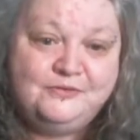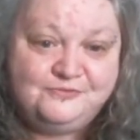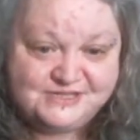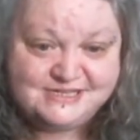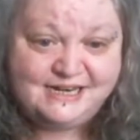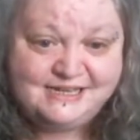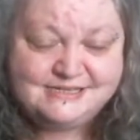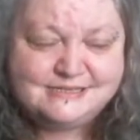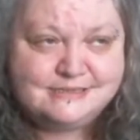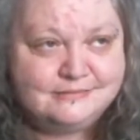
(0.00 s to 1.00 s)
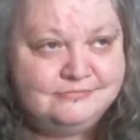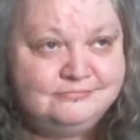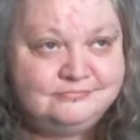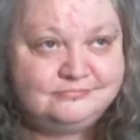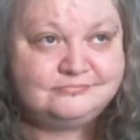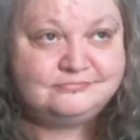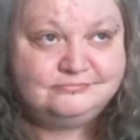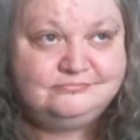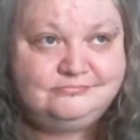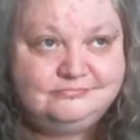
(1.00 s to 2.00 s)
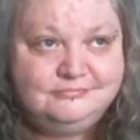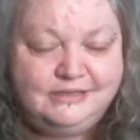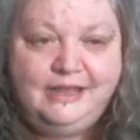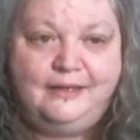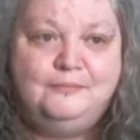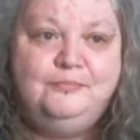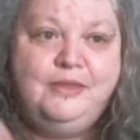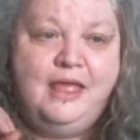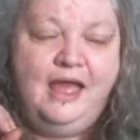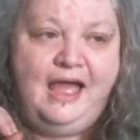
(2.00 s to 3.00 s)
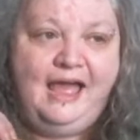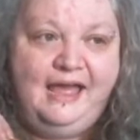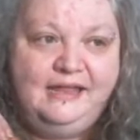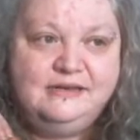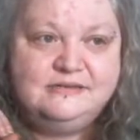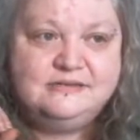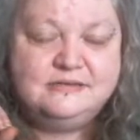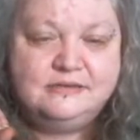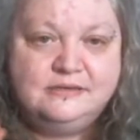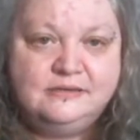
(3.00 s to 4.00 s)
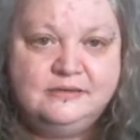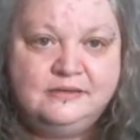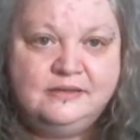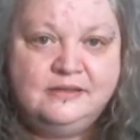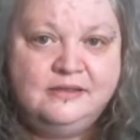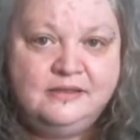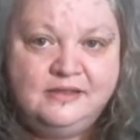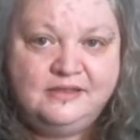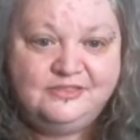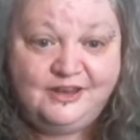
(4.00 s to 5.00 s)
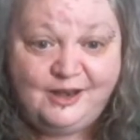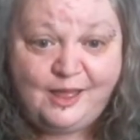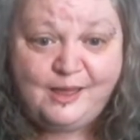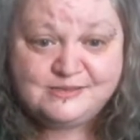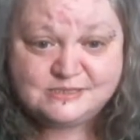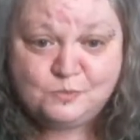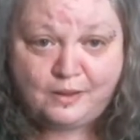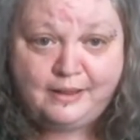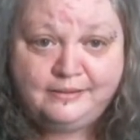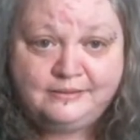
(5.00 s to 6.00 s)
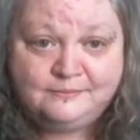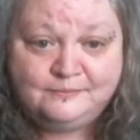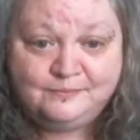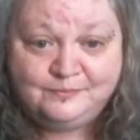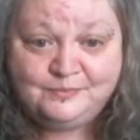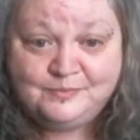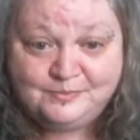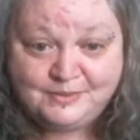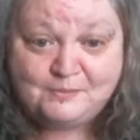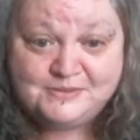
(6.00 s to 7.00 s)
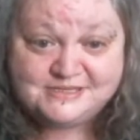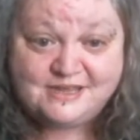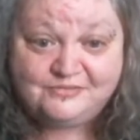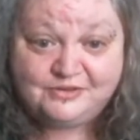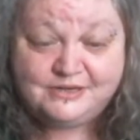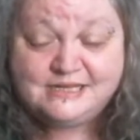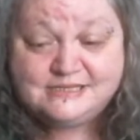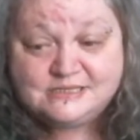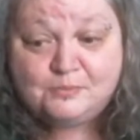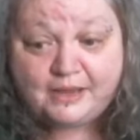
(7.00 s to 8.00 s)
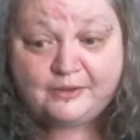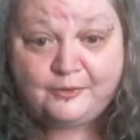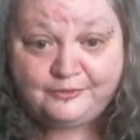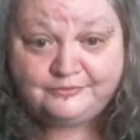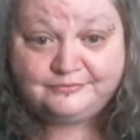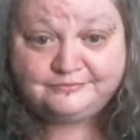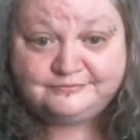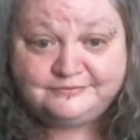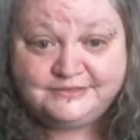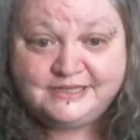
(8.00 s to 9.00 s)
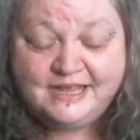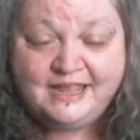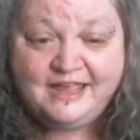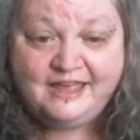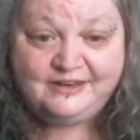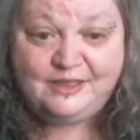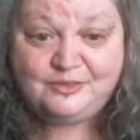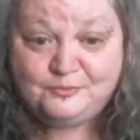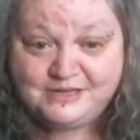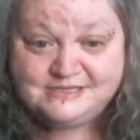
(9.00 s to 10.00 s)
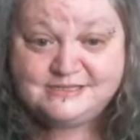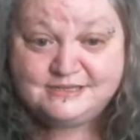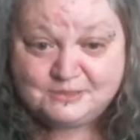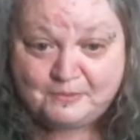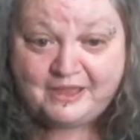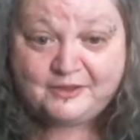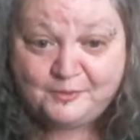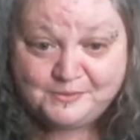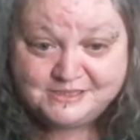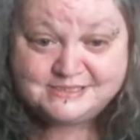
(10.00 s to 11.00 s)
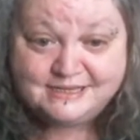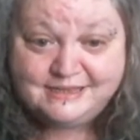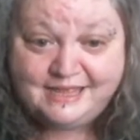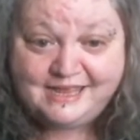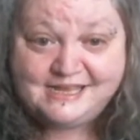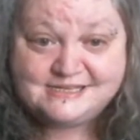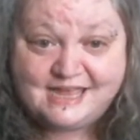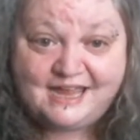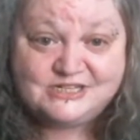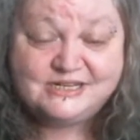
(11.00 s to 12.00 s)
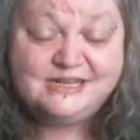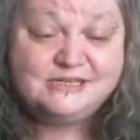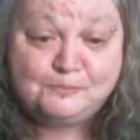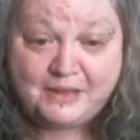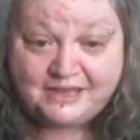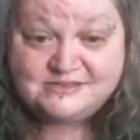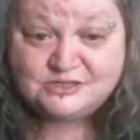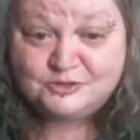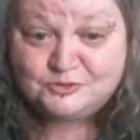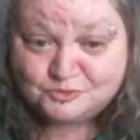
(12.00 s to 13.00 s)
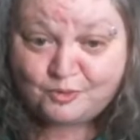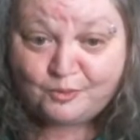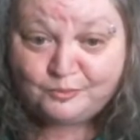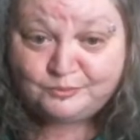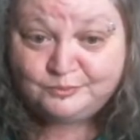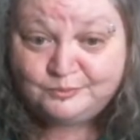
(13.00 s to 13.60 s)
Physalis. Yeah. And the last one, number seven, is tobacco. Now, the reason the tobacco is in there is actually as pest control.